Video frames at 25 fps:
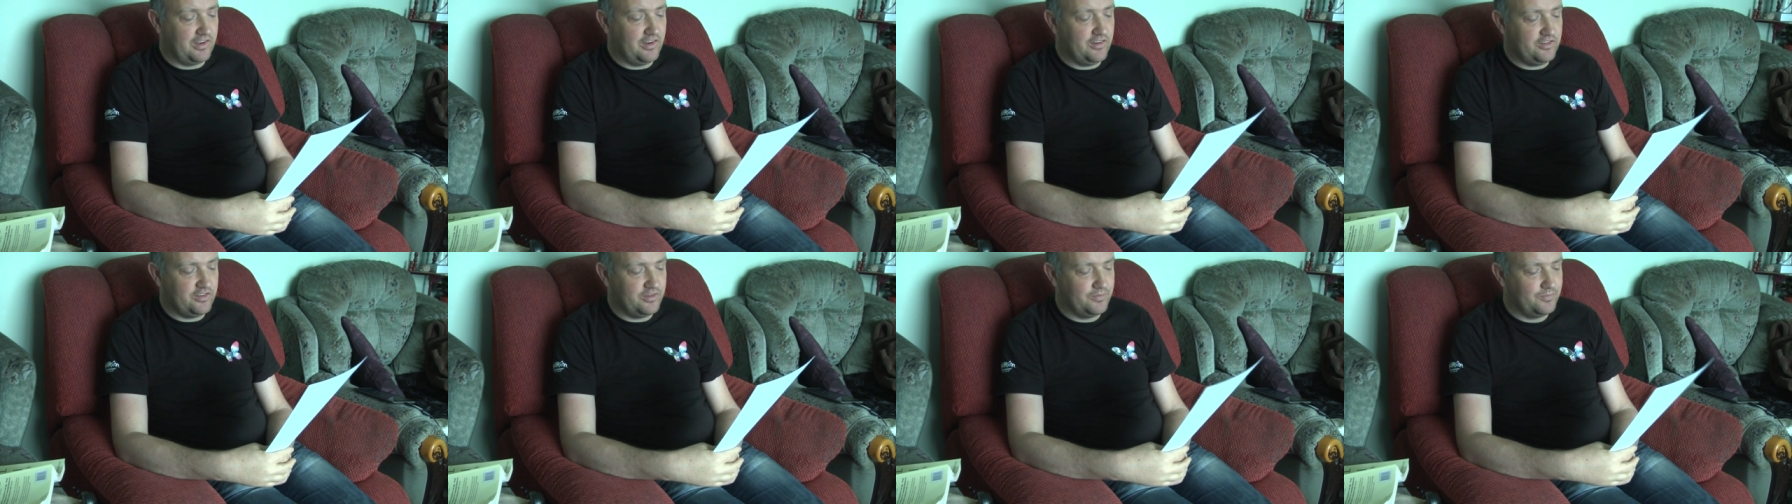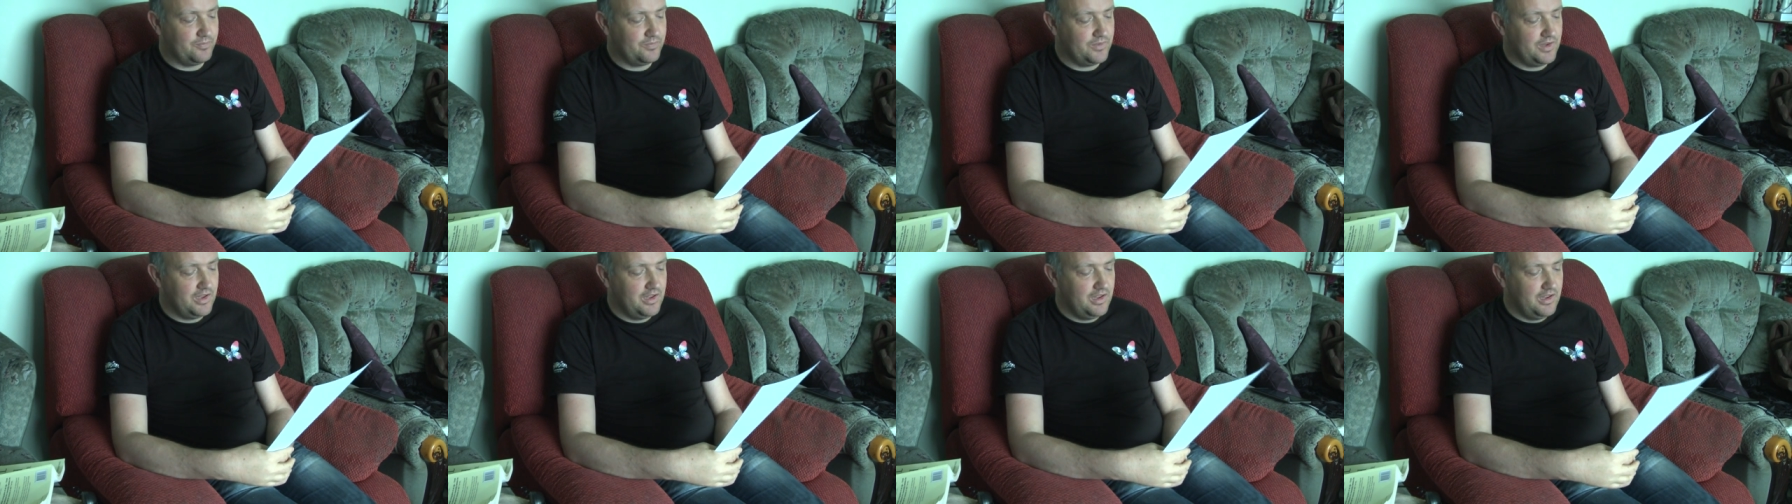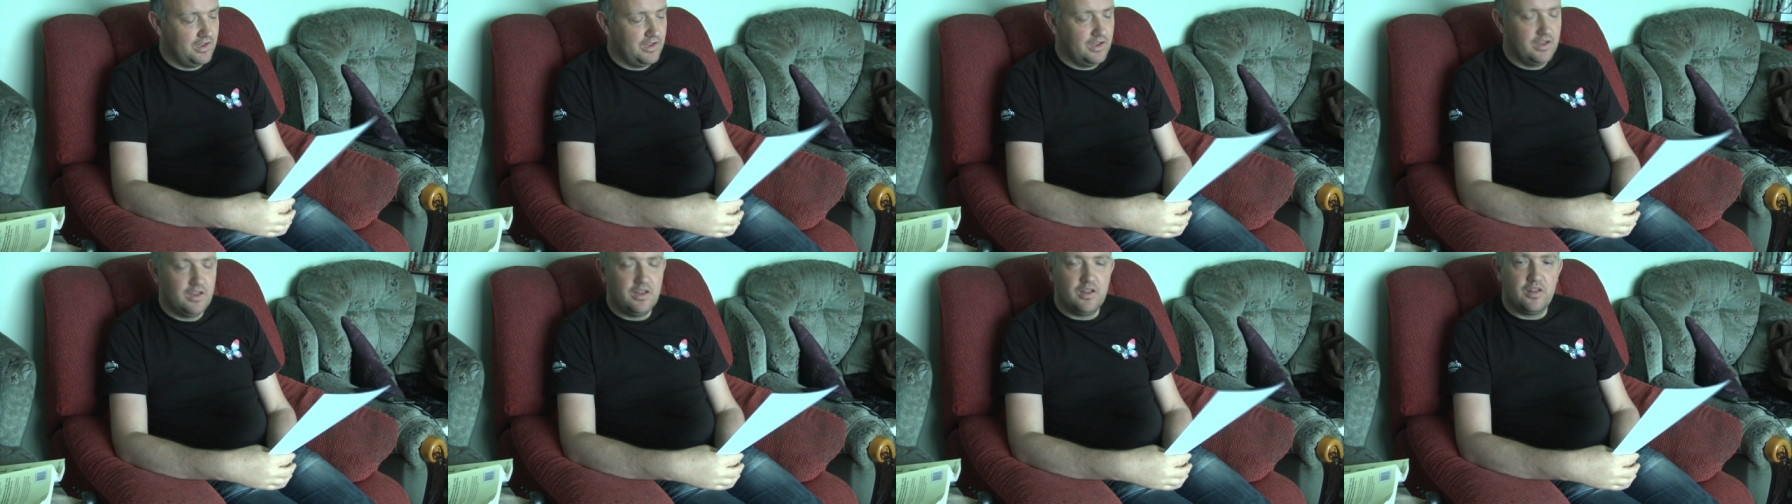it.
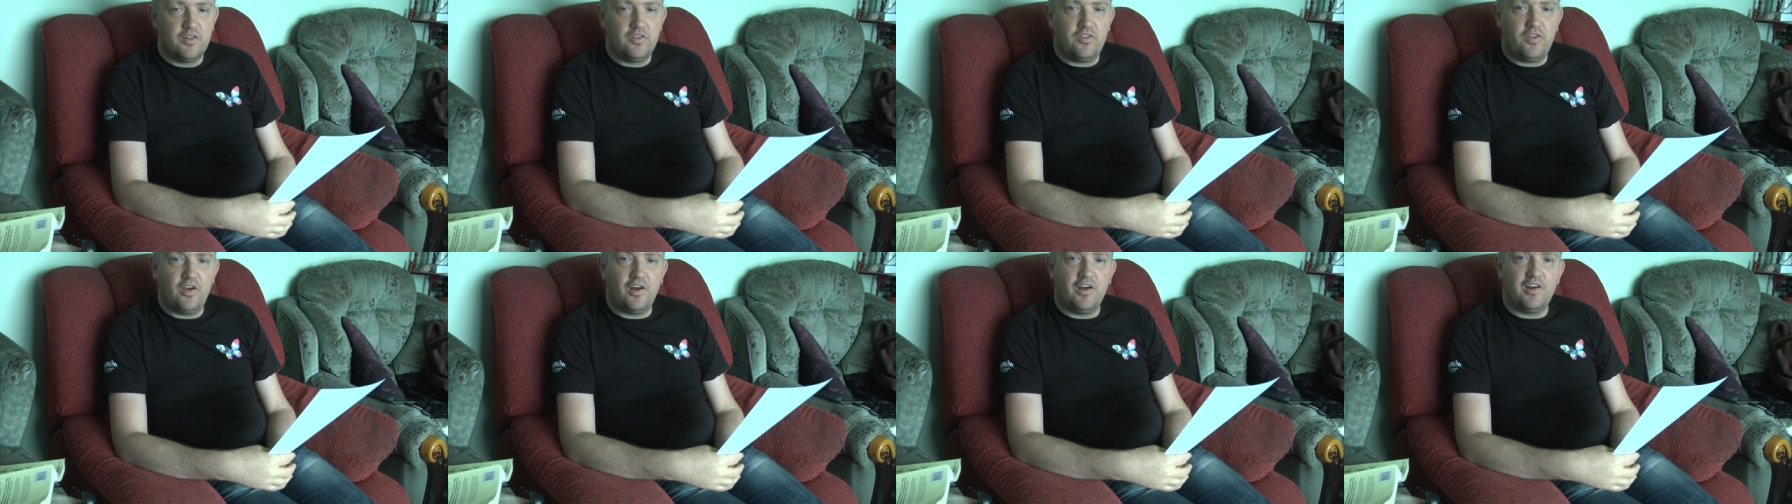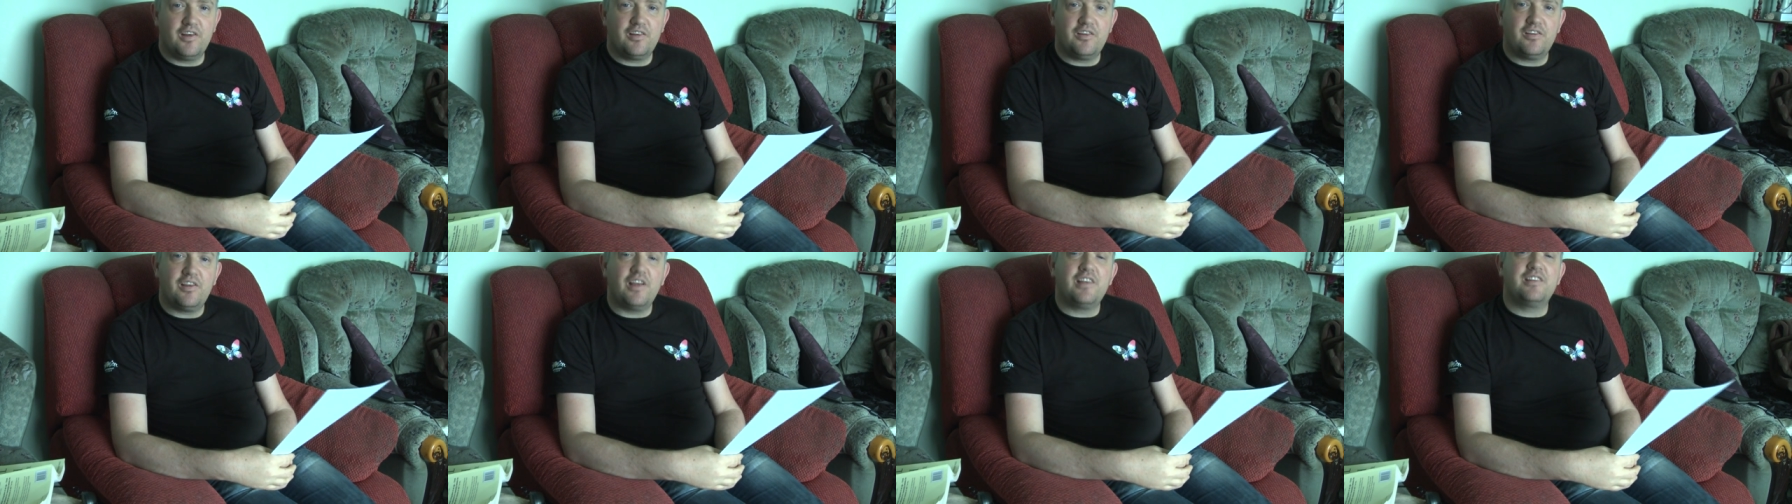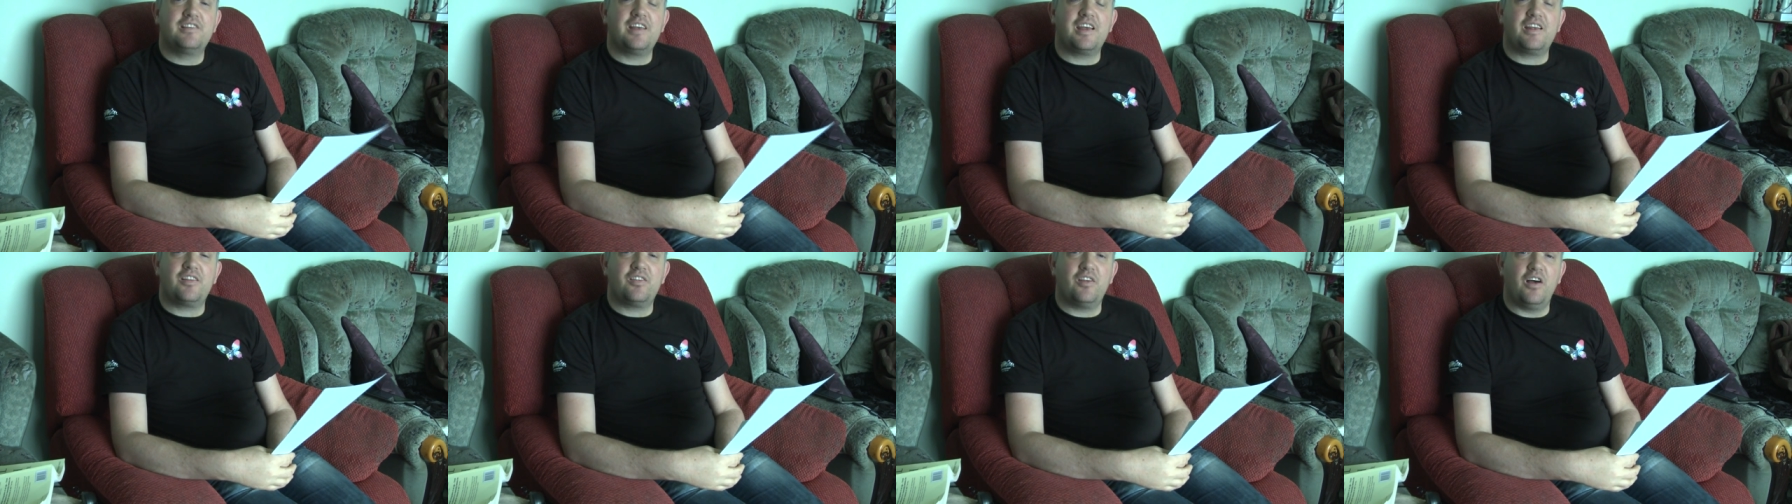Third,
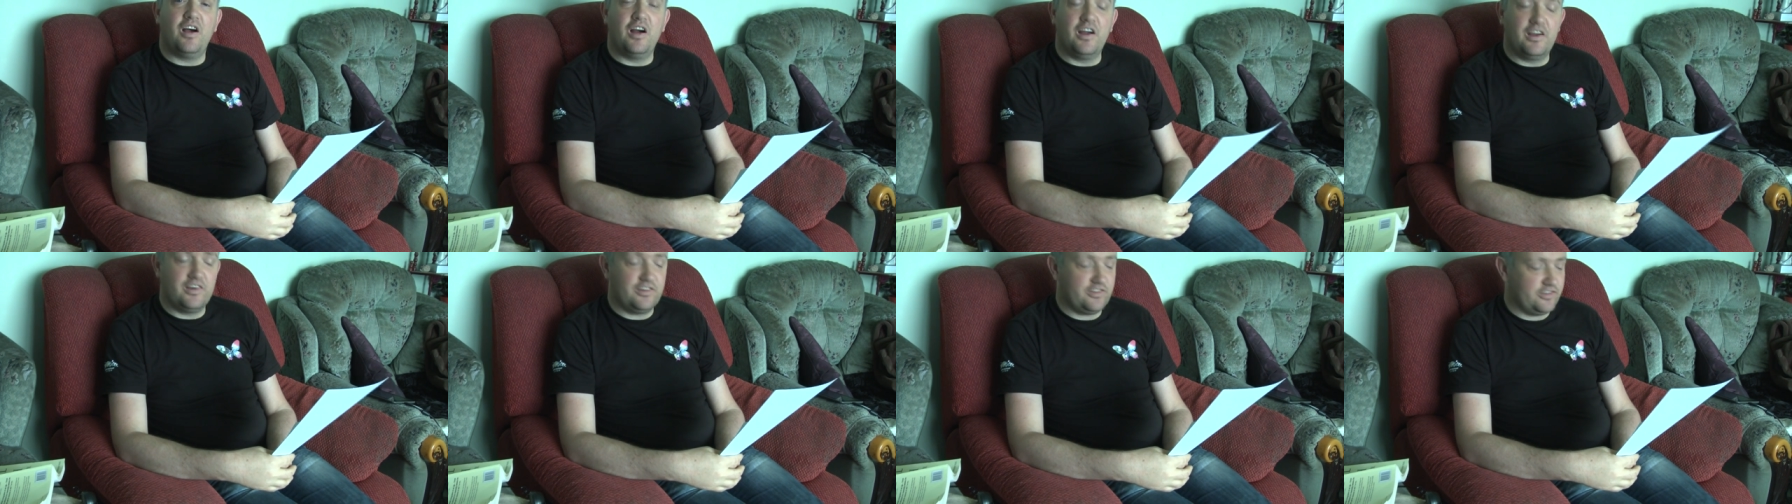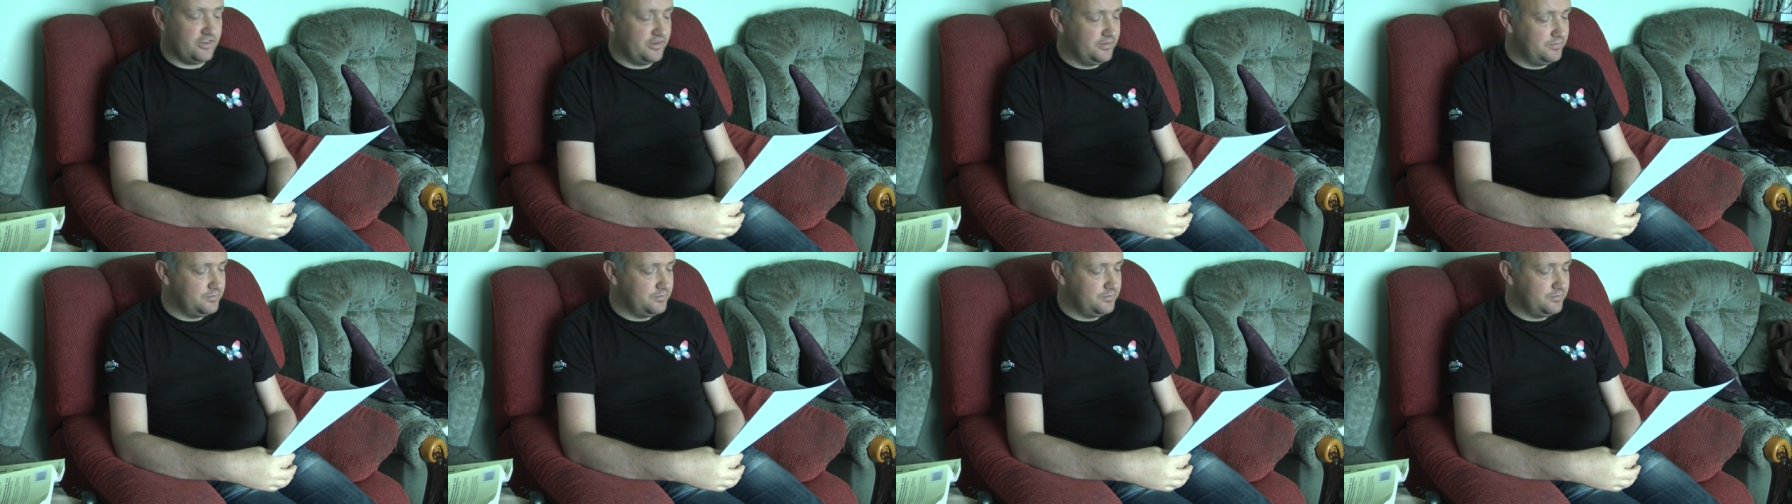dissect the heart.